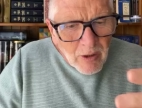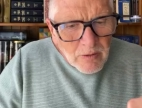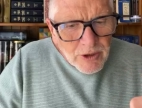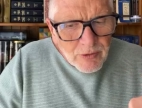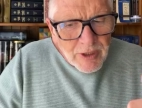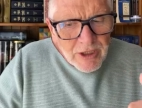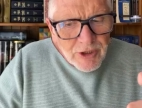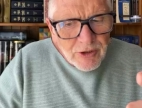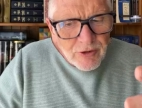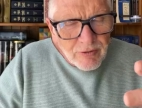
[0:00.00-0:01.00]
Or there might
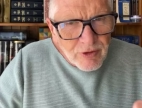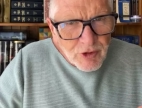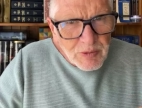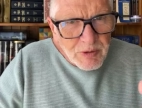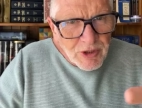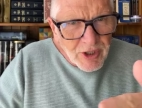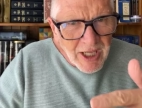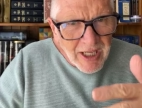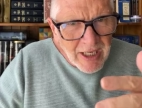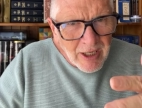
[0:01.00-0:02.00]
be
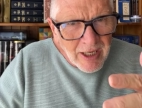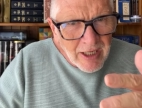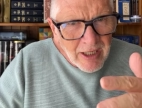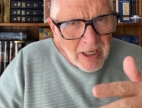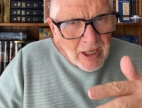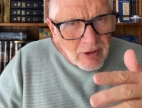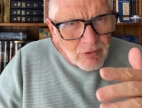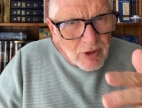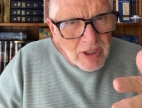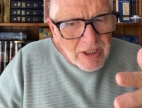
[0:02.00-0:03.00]
alterations of scripture that
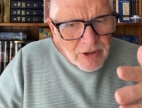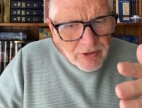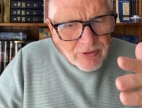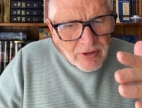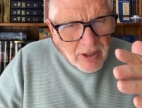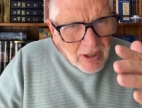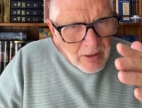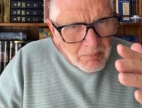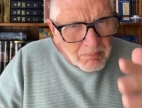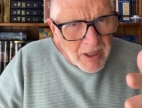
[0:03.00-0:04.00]
aid a
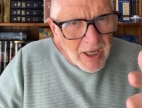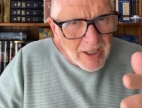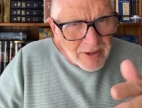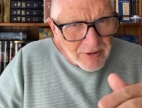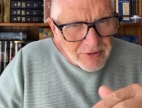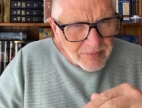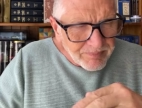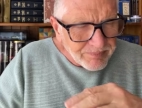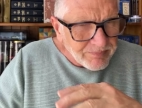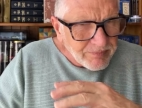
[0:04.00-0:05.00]
religious
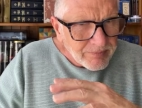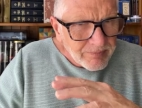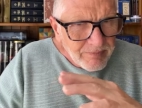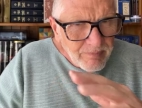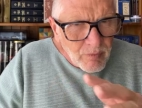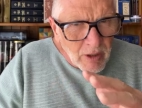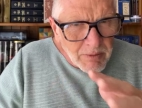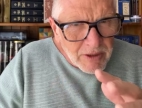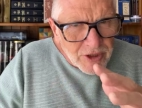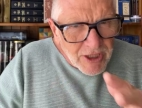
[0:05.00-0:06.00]
bias
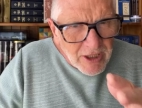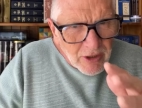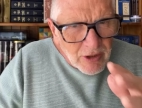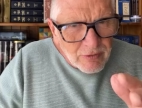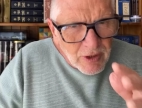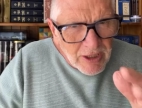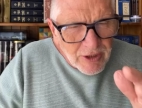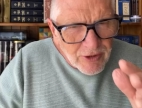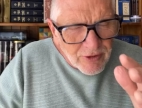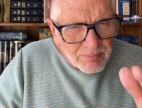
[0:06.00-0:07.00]
a
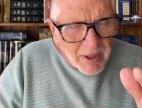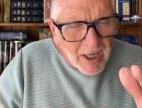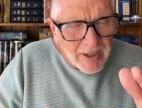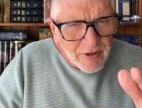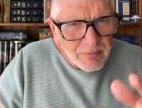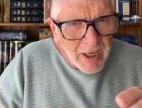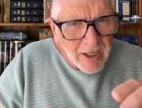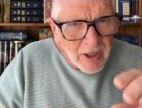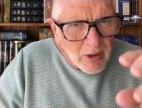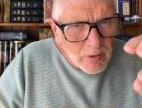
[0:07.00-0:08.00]
particular
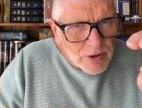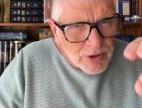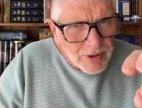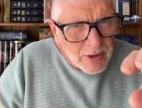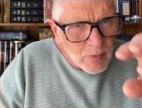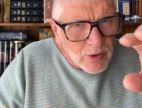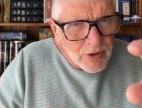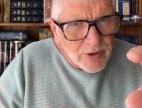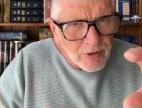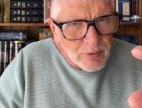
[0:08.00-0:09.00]
religious bias by
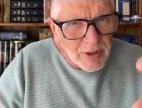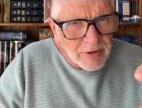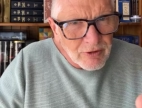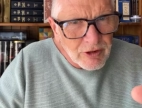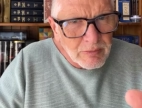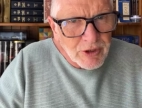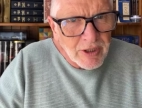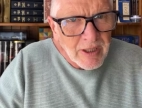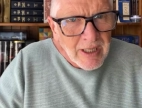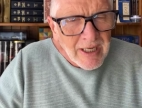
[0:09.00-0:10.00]
altering
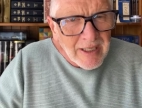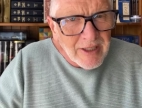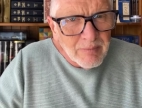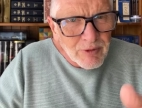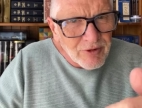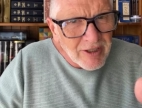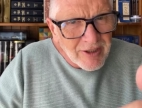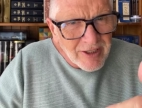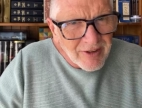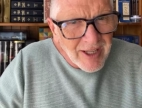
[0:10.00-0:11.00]
words within Scripture
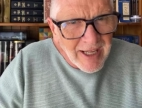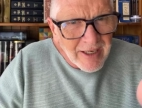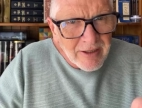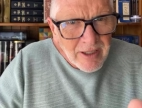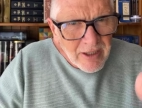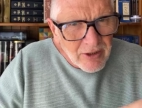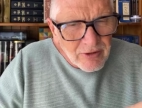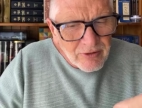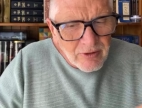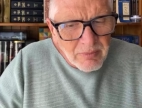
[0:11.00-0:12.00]
and then
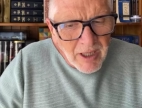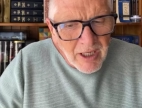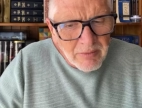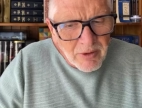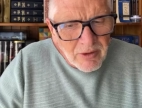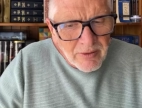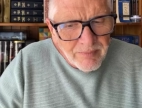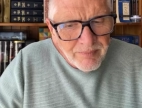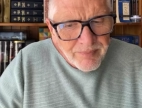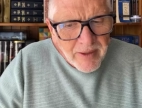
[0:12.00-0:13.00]
presenting that as
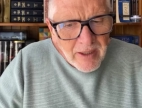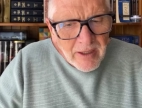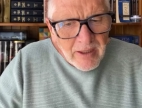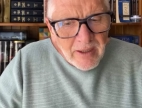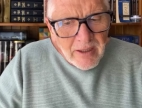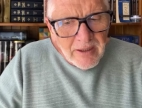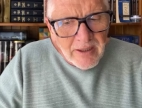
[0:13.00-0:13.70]
the Bible.